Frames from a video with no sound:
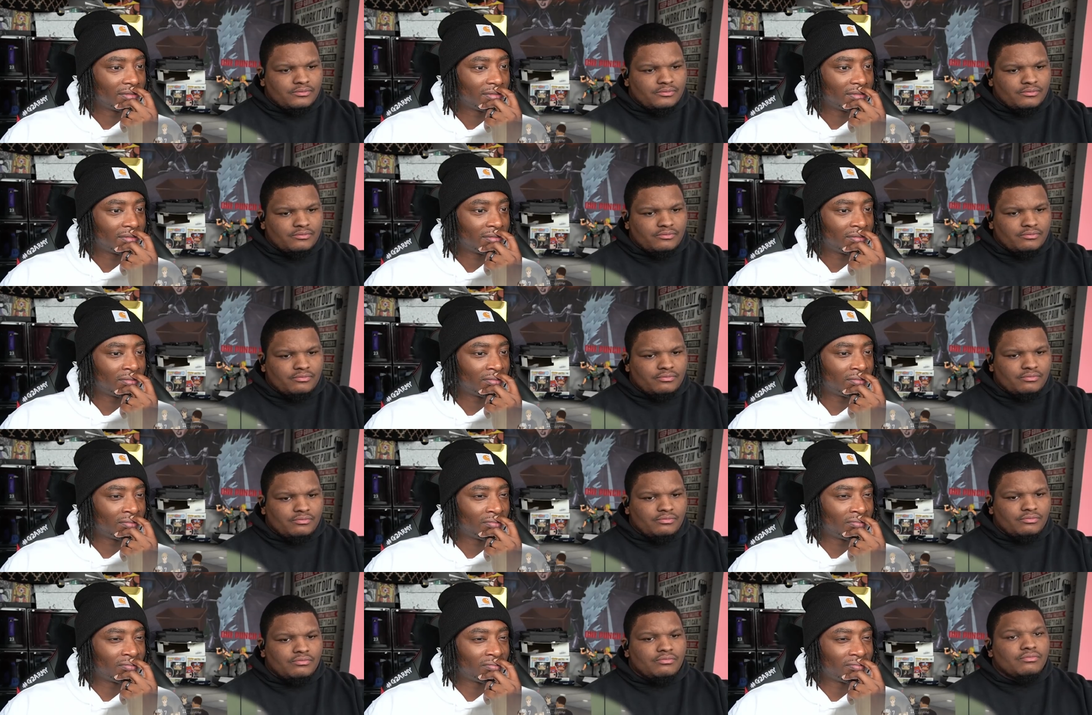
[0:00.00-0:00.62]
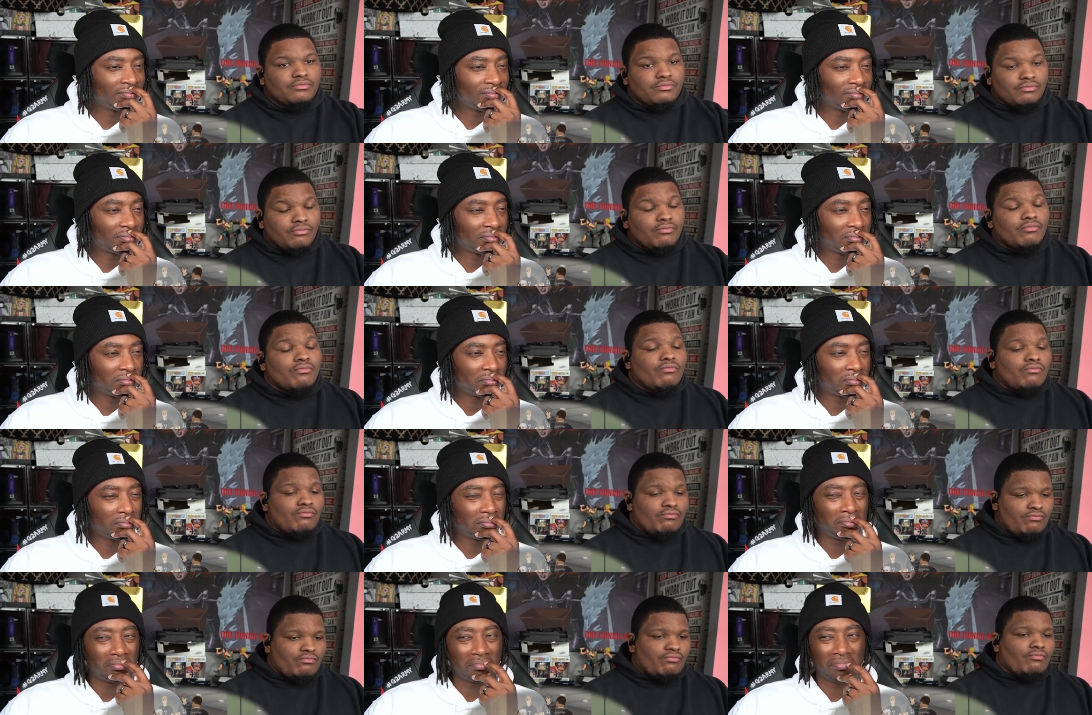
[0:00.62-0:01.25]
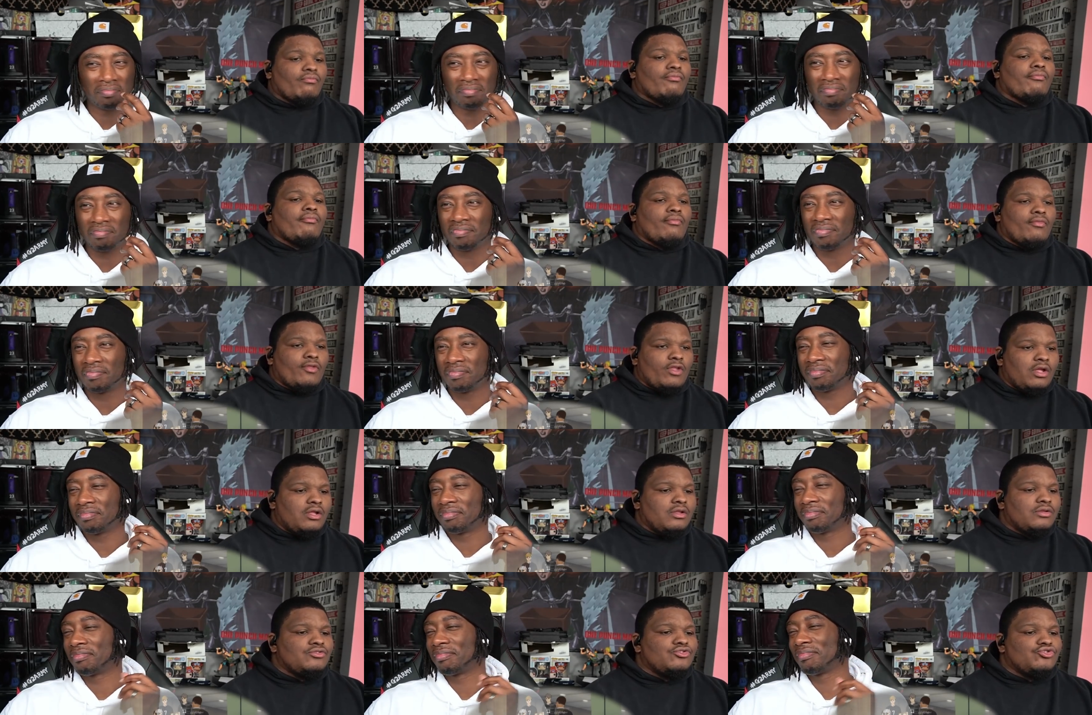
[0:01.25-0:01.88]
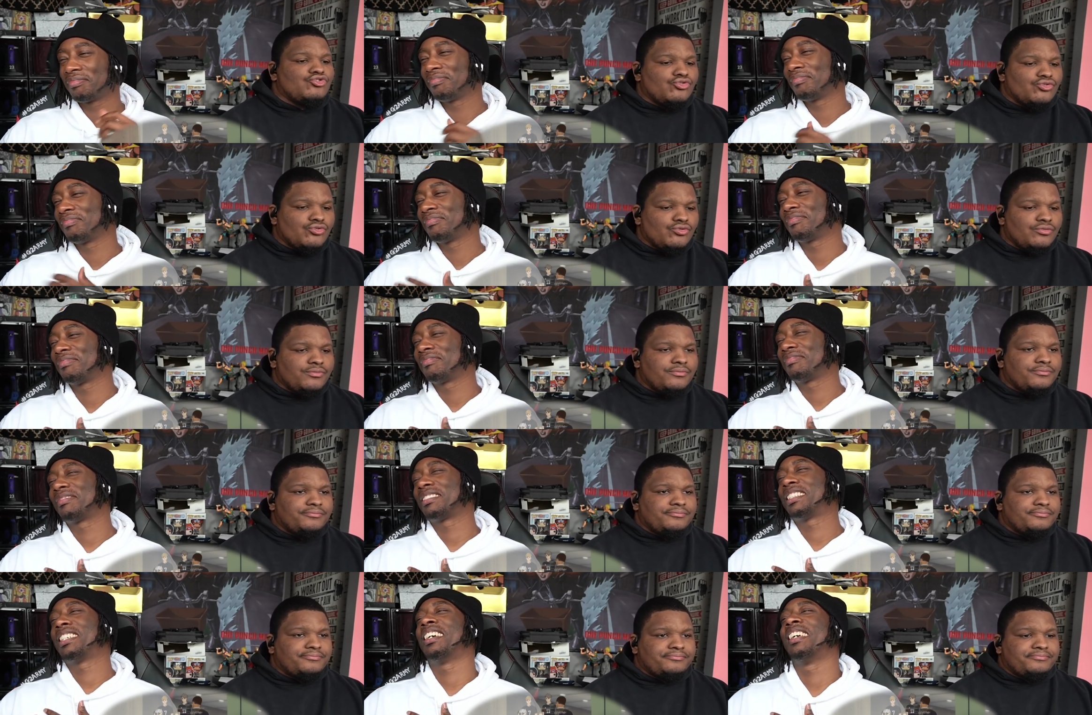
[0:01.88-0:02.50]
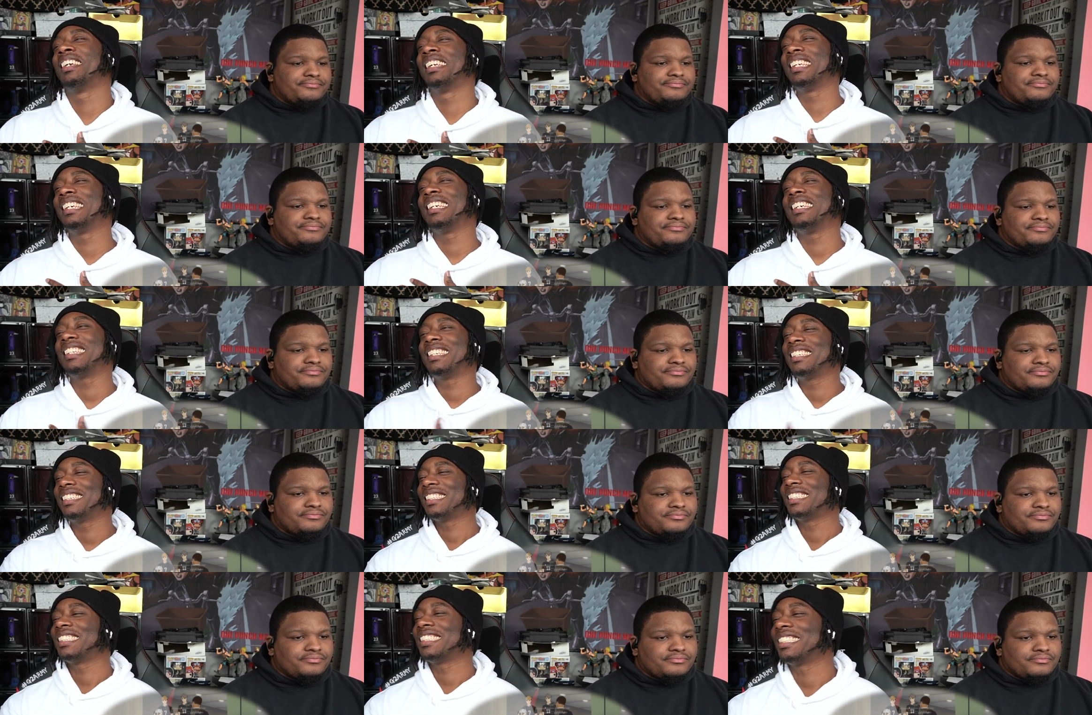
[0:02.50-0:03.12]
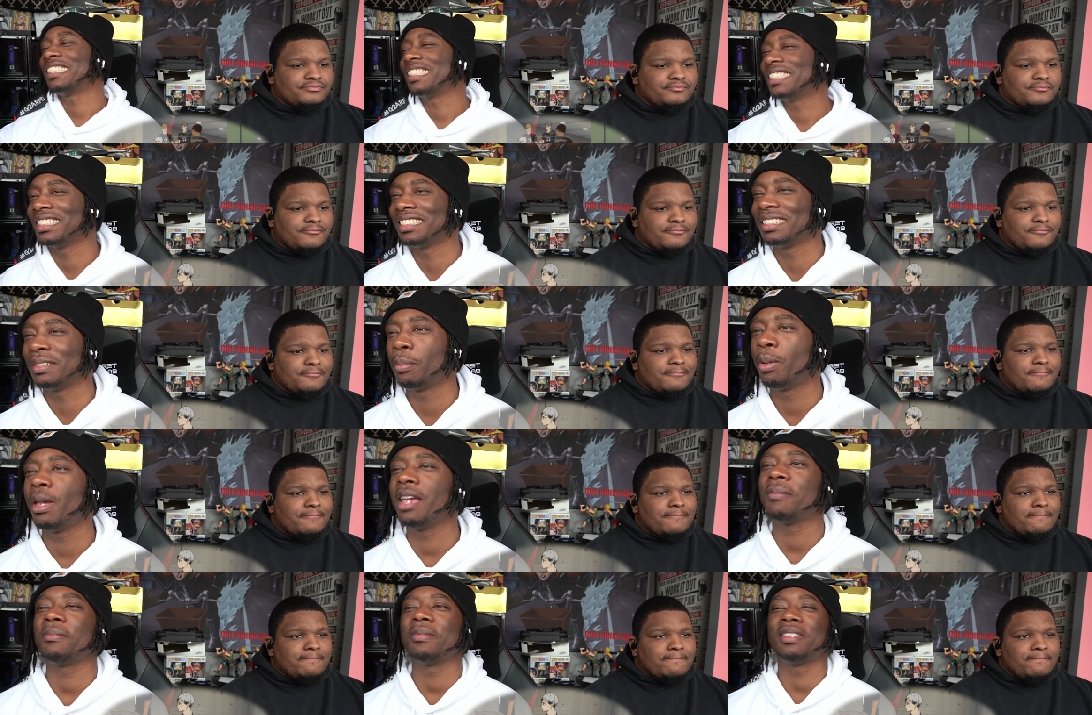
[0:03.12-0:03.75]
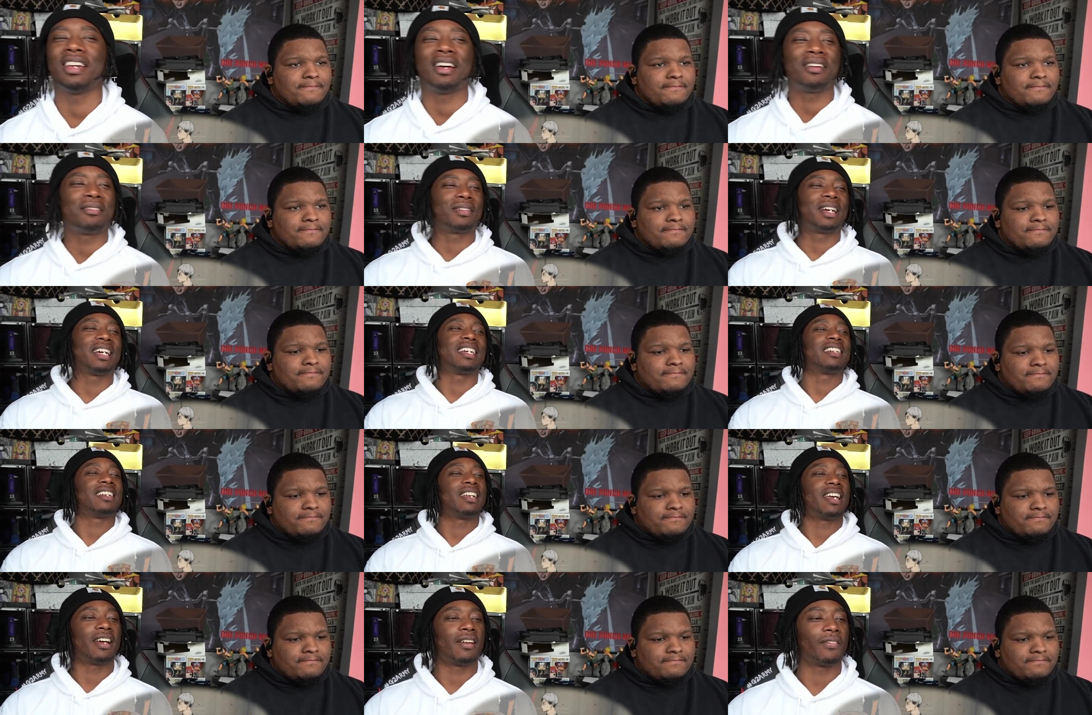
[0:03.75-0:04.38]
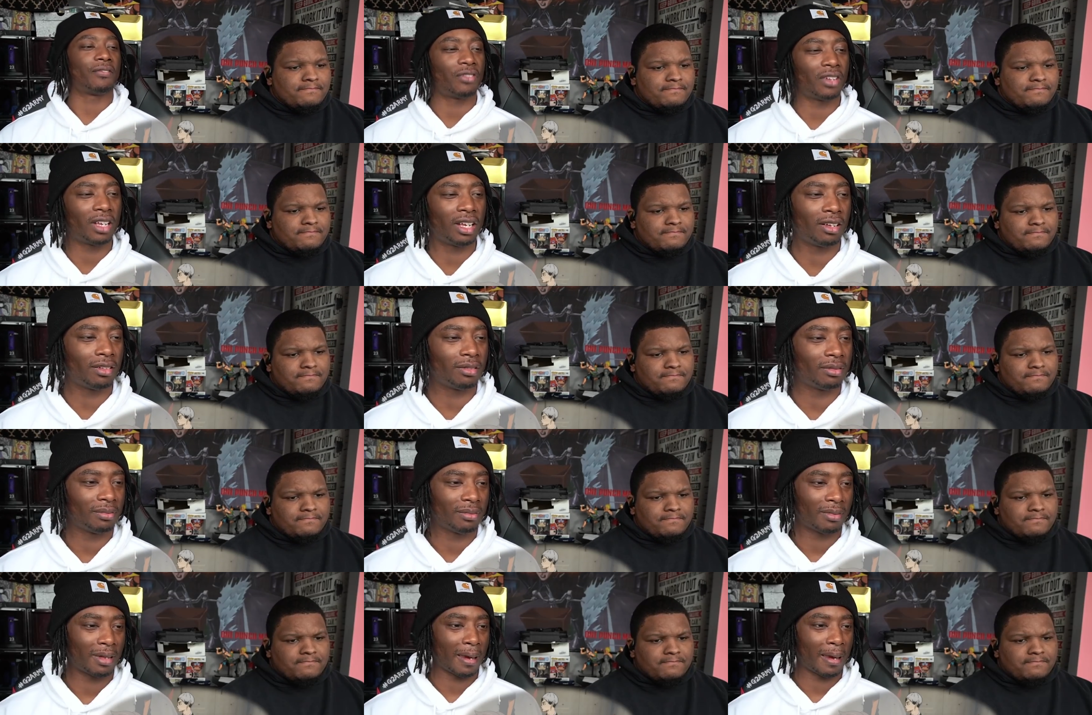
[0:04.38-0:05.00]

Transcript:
Speaker 1: Mm. True. Kita, pick me up right now, fam.